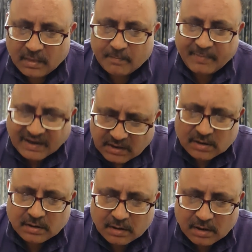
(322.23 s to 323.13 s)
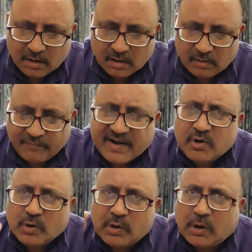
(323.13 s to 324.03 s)
But when
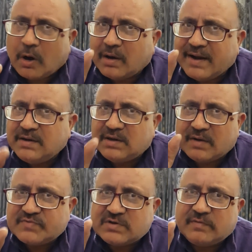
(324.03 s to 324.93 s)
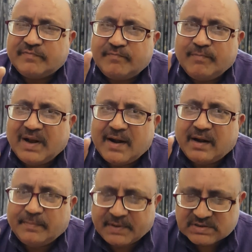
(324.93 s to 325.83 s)
you talk in terms of
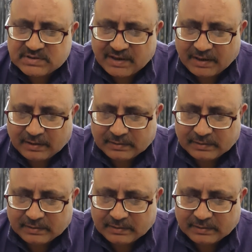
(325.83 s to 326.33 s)
military personnel,